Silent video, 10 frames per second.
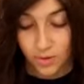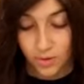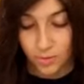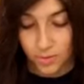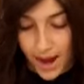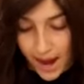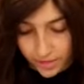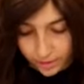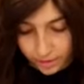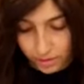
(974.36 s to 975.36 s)

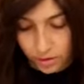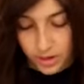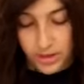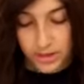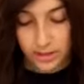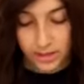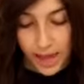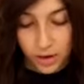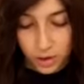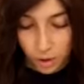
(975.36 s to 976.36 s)
Rather, the
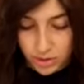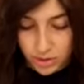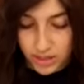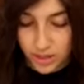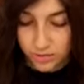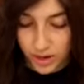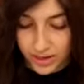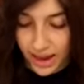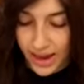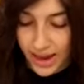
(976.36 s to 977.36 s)
latter knows that his
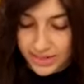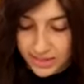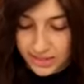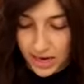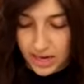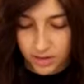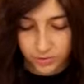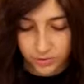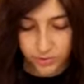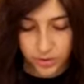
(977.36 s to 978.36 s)
friend has decided to
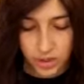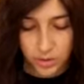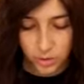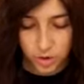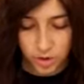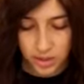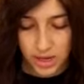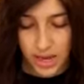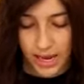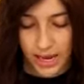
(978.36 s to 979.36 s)
fulfill his wishes
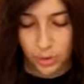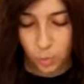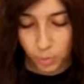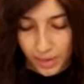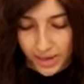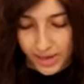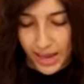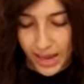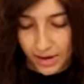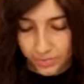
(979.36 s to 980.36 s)
and will make
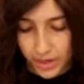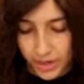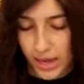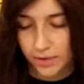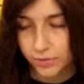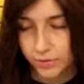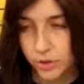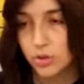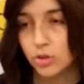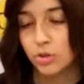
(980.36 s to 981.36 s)
every
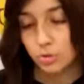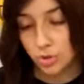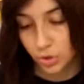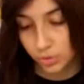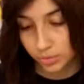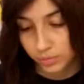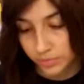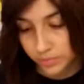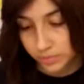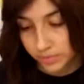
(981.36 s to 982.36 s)
effort to do so.
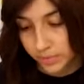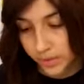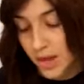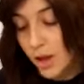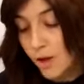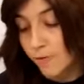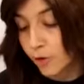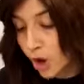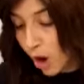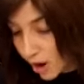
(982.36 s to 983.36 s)

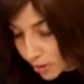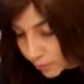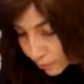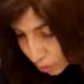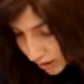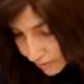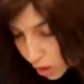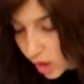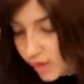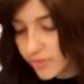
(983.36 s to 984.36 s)
For if
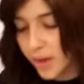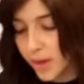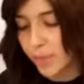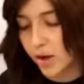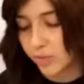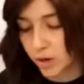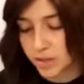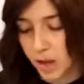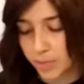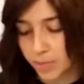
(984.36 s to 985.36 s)
all of the above,
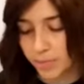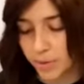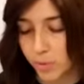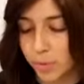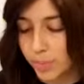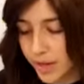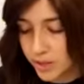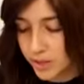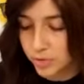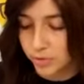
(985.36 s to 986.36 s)
we're on
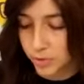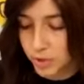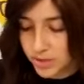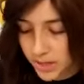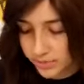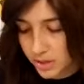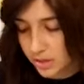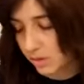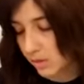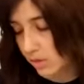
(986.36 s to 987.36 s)
page
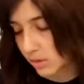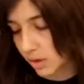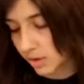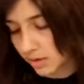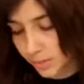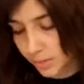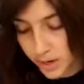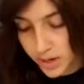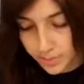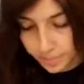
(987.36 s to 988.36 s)
47 on the top
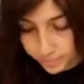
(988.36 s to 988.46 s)
right.